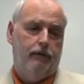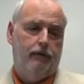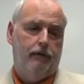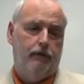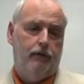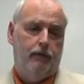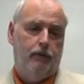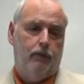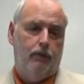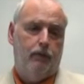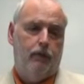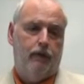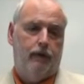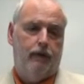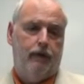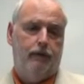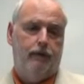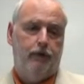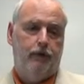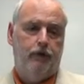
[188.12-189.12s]
to
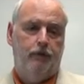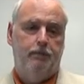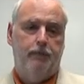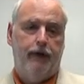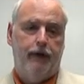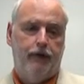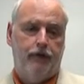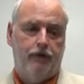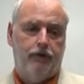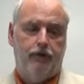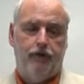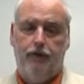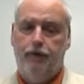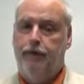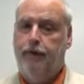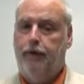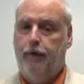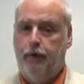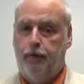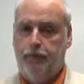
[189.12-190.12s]
uh, use pets in
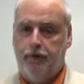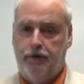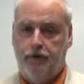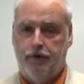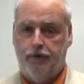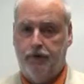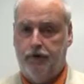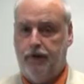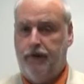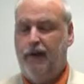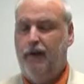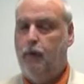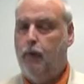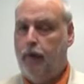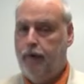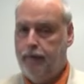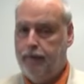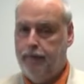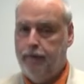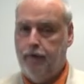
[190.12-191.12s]
therapy, such as
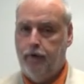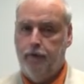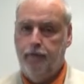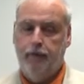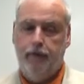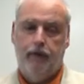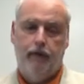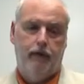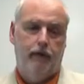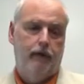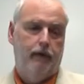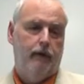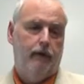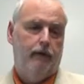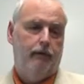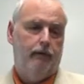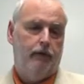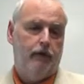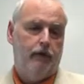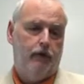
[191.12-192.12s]
equine therapy
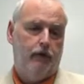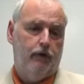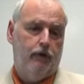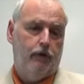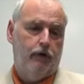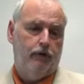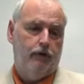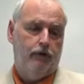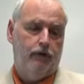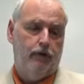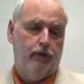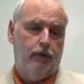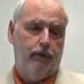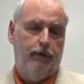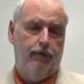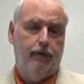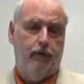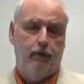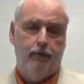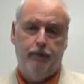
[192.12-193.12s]
you can also do
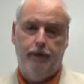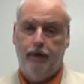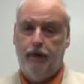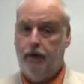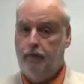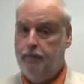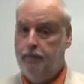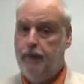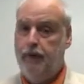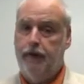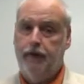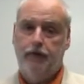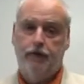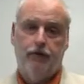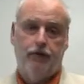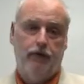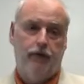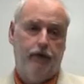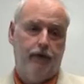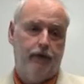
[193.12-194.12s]
therapy on pets.